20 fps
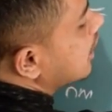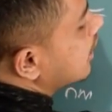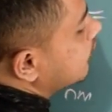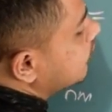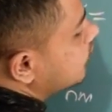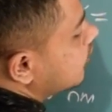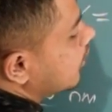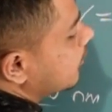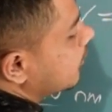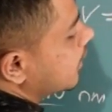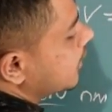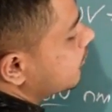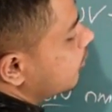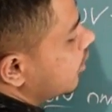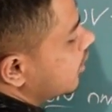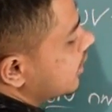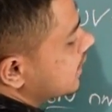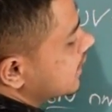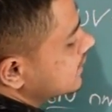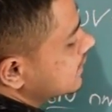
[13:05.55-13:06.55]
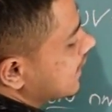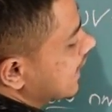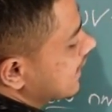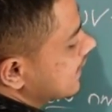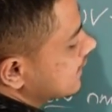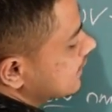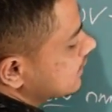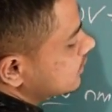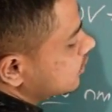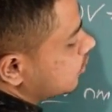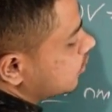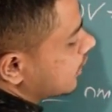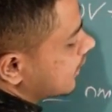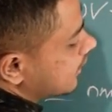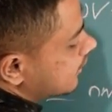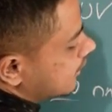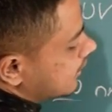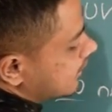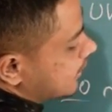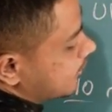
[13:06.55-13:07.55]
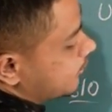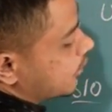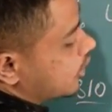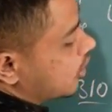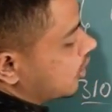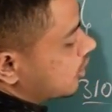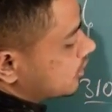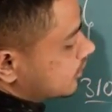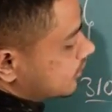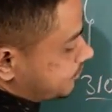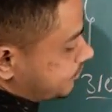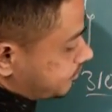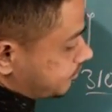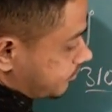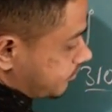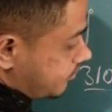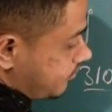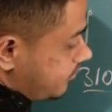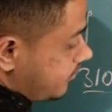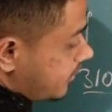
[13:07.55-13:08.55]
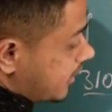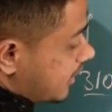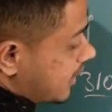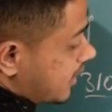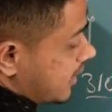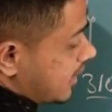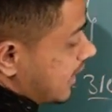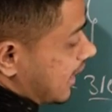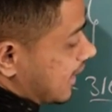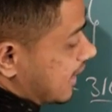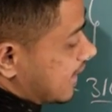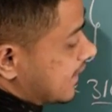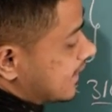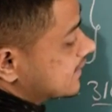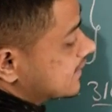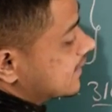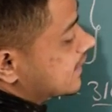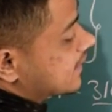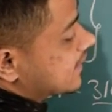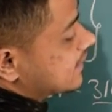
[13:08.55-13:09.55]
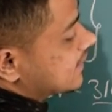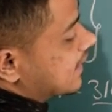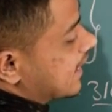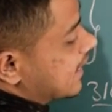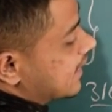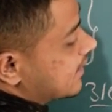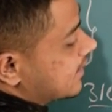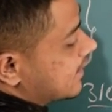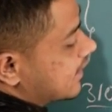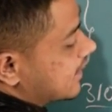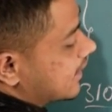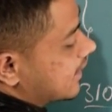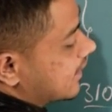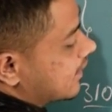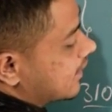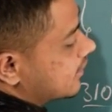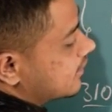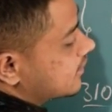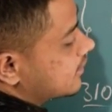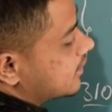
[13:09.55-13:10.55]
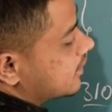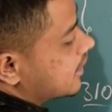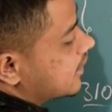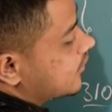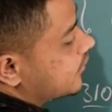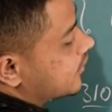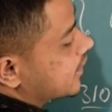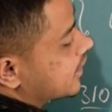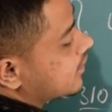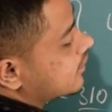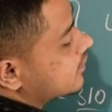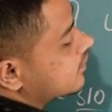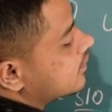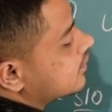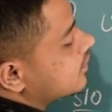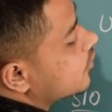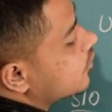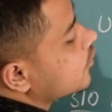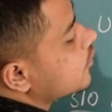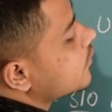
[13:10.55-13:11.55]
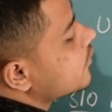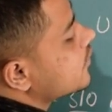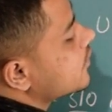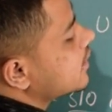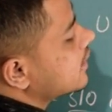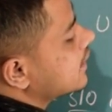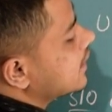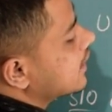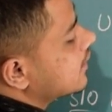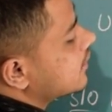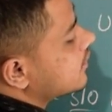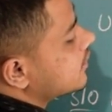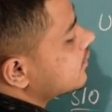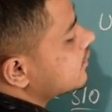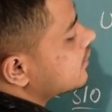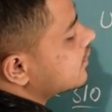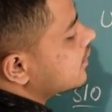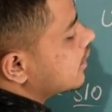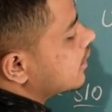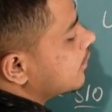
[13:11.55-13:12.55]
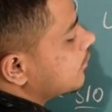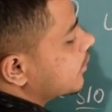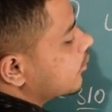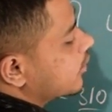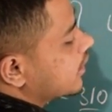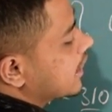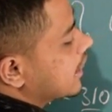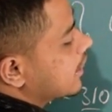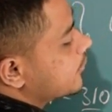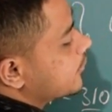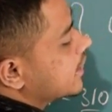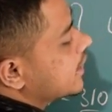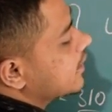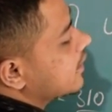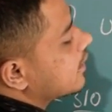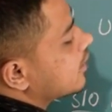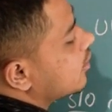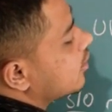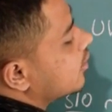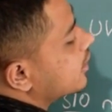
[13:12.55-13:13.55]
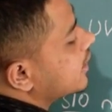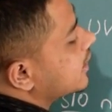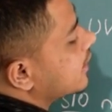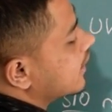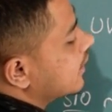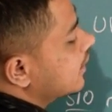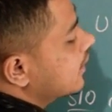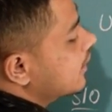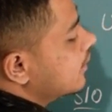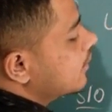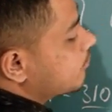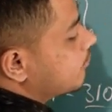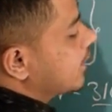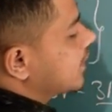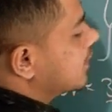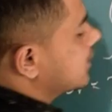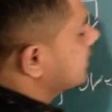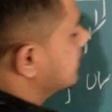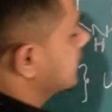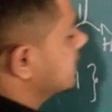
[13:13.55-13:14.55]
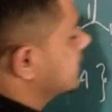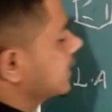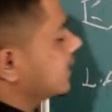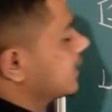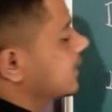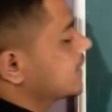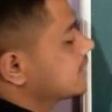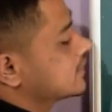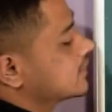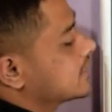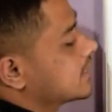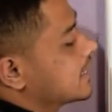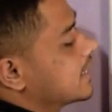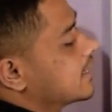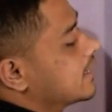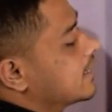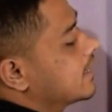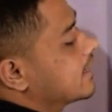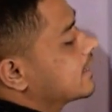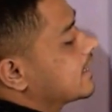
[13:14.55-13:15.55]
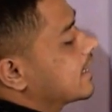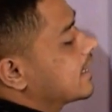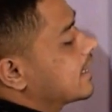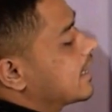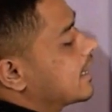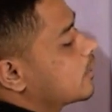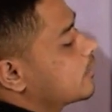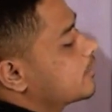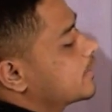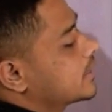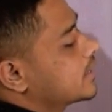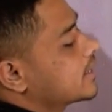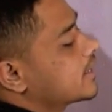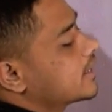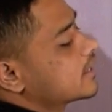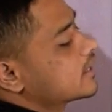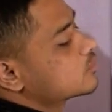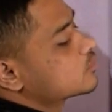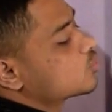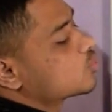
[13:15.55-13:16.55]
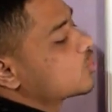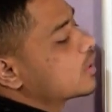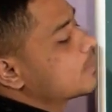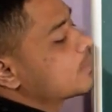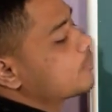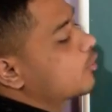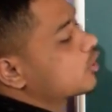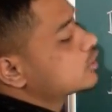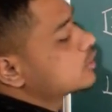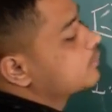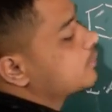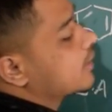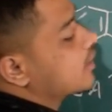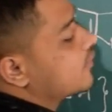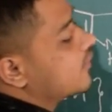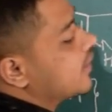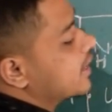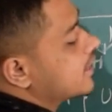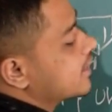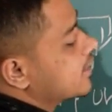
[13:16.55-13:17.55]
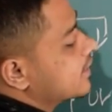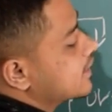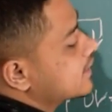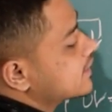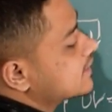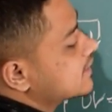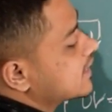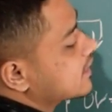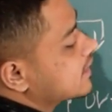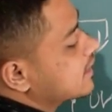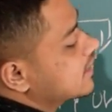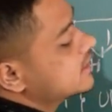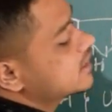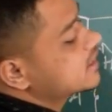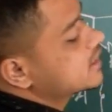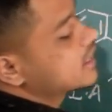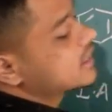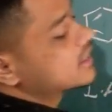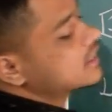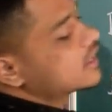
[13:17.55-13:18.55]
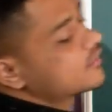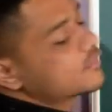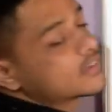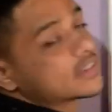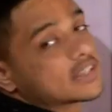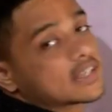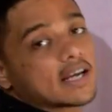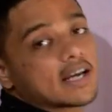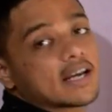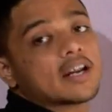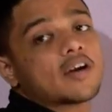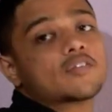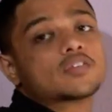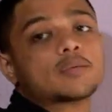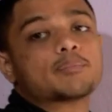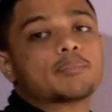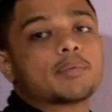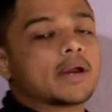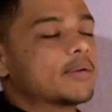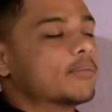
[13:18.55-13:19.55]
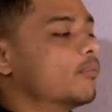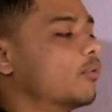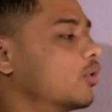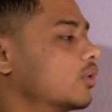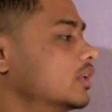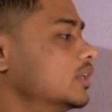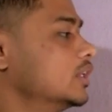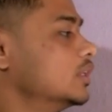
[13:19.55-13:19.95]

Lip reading: of double bond is like this only, because unless it is like here, if it, you will tell double bond can be here or here, but the thing is 310 nanometer, it is only possible when it is in conjugation with any of the pi bond.